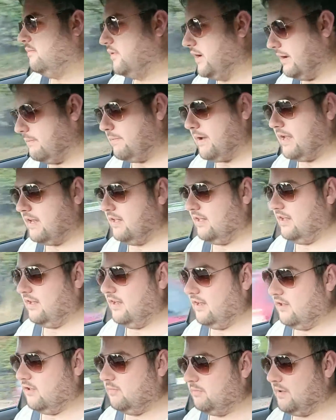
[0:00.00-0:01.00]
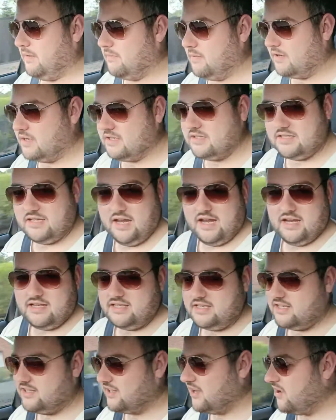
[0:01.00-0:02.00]
brake pedal a little bit, because
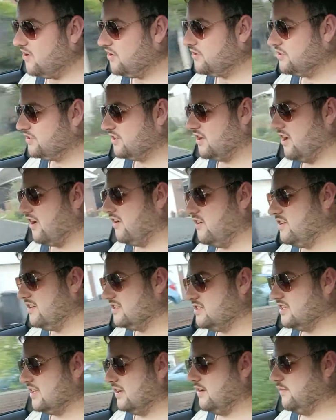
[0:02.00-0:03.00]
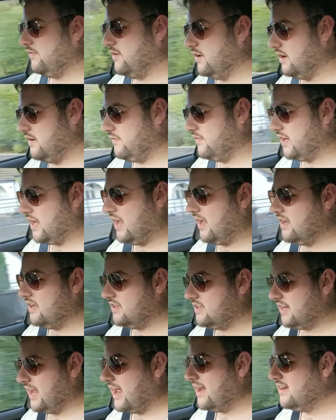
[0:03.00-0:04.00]
it does, honestly,
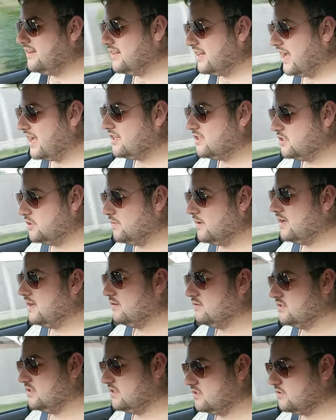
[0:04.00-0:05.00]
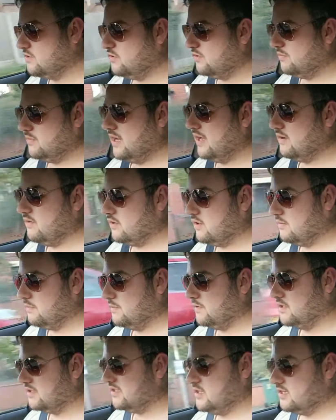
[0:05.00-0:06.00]
it can catch you out. It's caught me out a
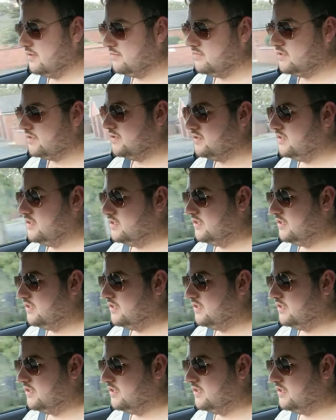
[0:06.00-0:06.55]
couple of times.